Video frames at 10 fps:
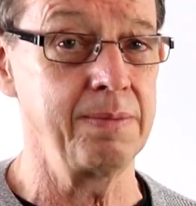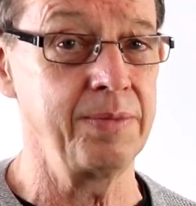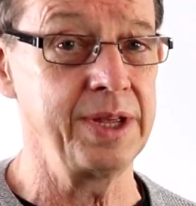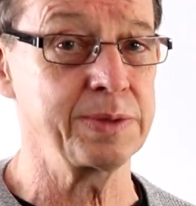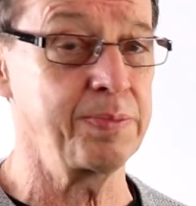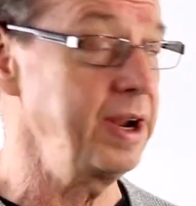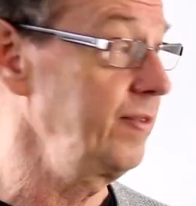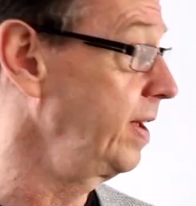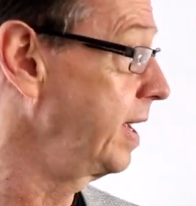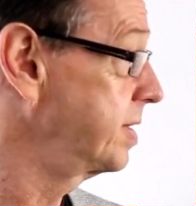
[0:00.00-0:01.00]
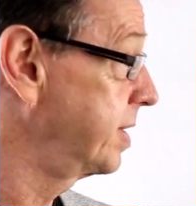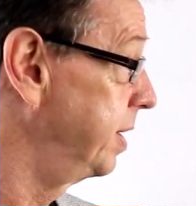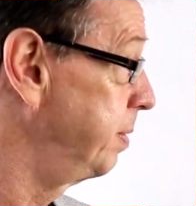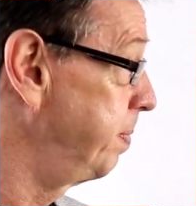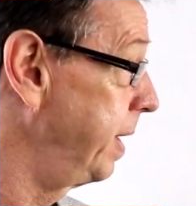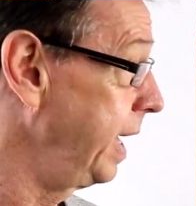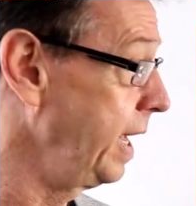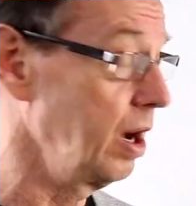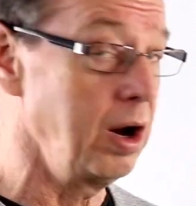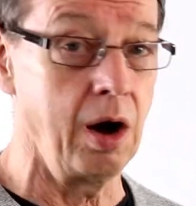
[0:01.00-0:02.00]
This briefing is going to be
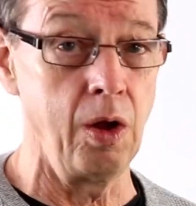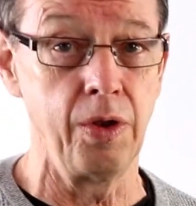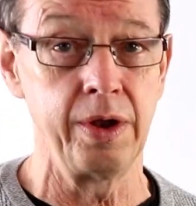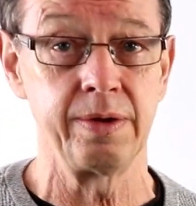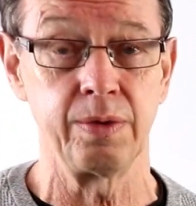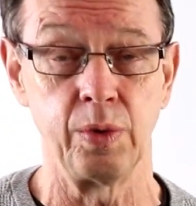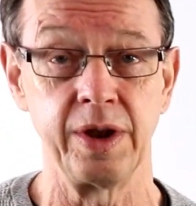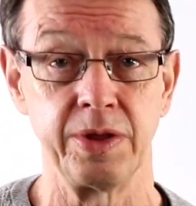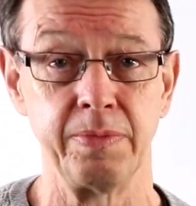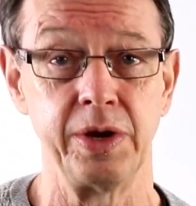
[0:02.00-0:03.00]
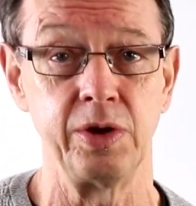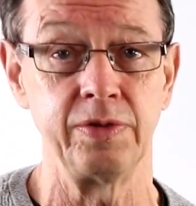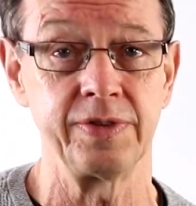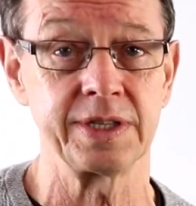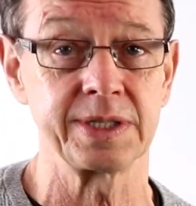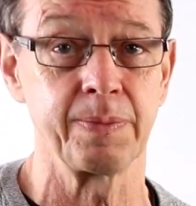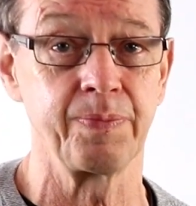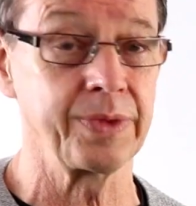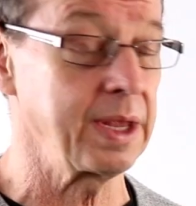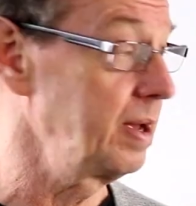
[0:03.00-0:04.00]
on one of the manoeuvres,
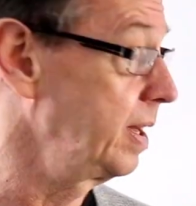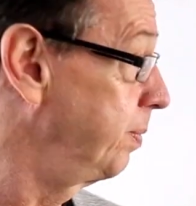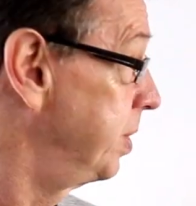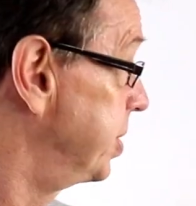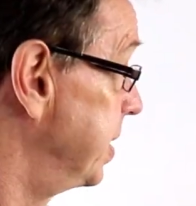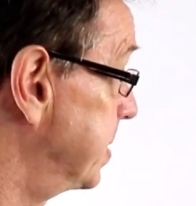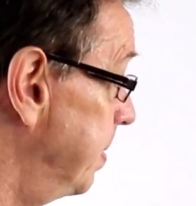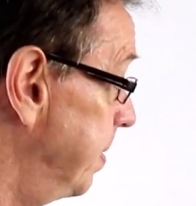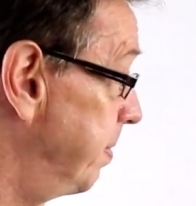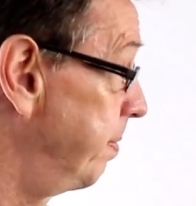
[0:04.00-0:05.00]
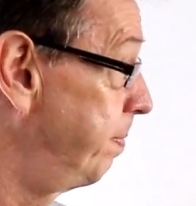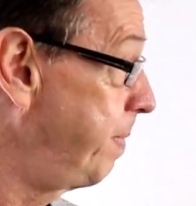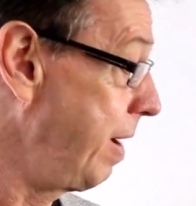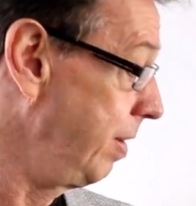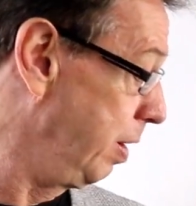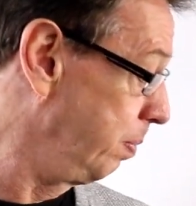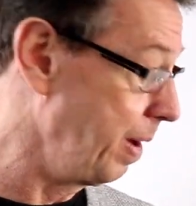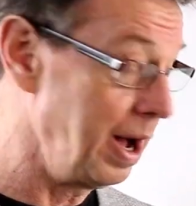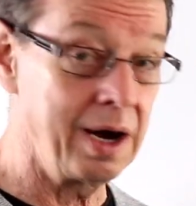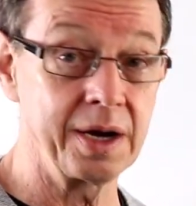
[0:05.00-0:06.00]
which is parallel
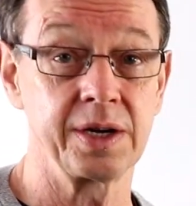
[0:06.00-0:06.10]
park,